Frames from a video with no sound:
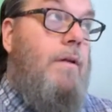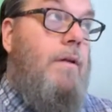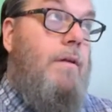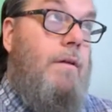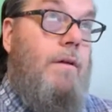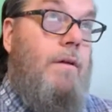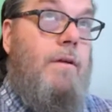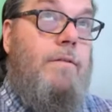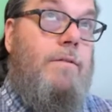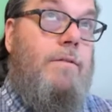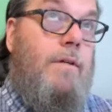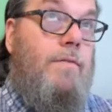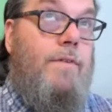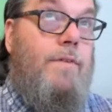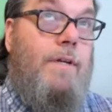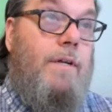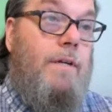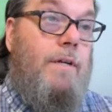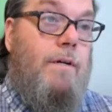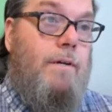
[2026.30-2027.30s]
It's a
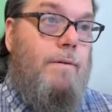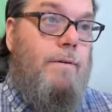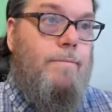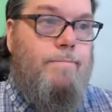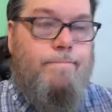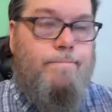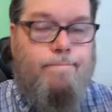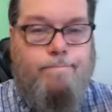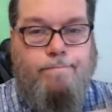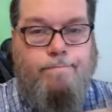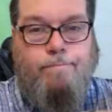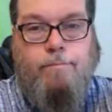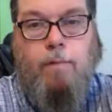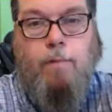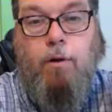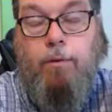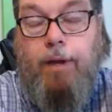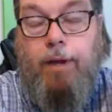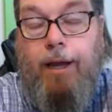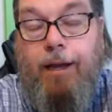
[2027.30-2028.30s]
video.
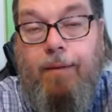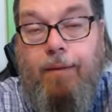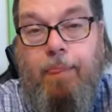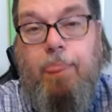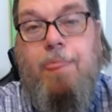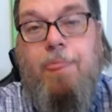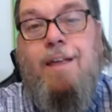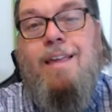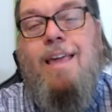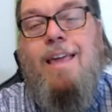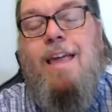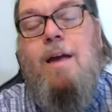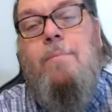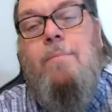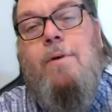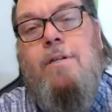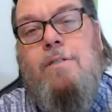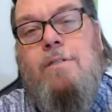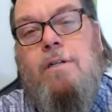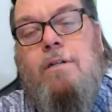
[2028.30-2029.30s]
Okay. The
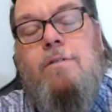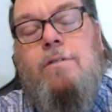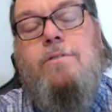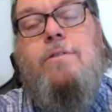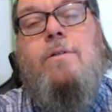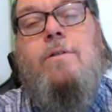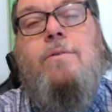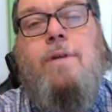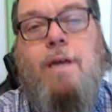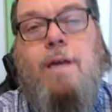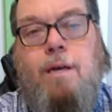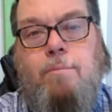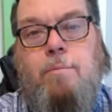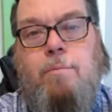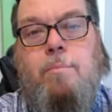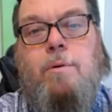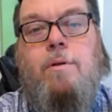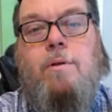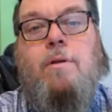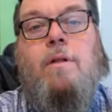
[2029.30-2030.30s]
camera is also
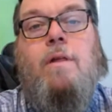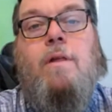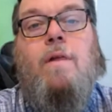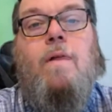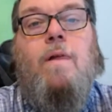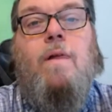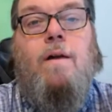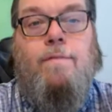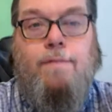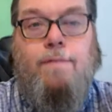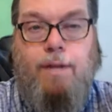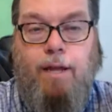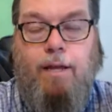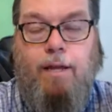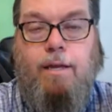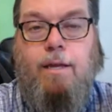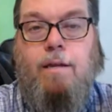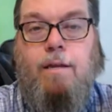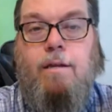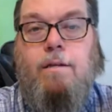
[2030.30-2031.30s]
capable of
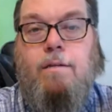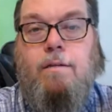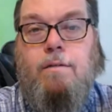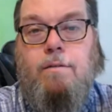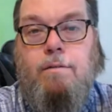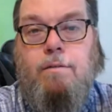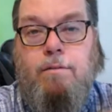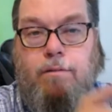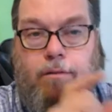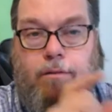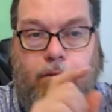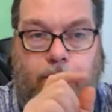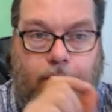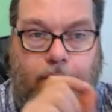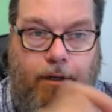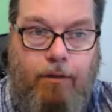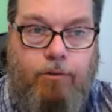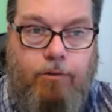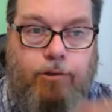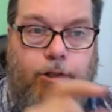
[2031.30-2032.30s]
taking
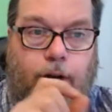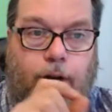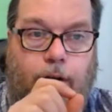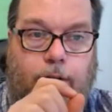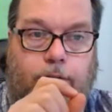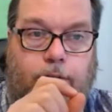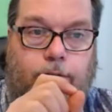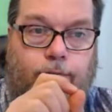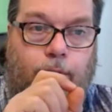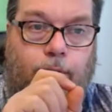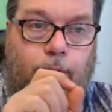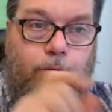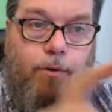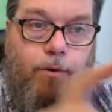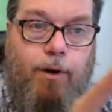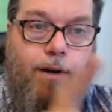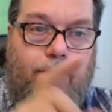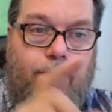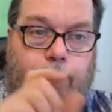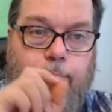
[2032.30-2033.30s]
still shots, a
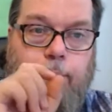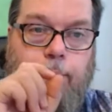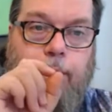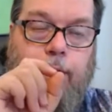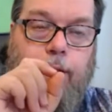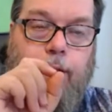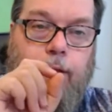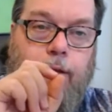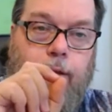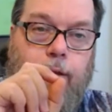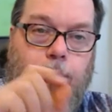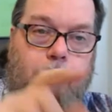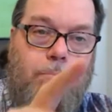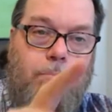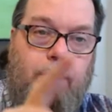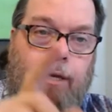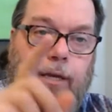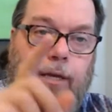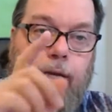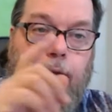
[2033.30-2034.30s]
photograph, think,
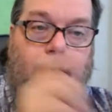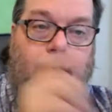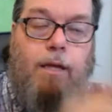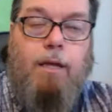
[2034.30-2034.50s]
think.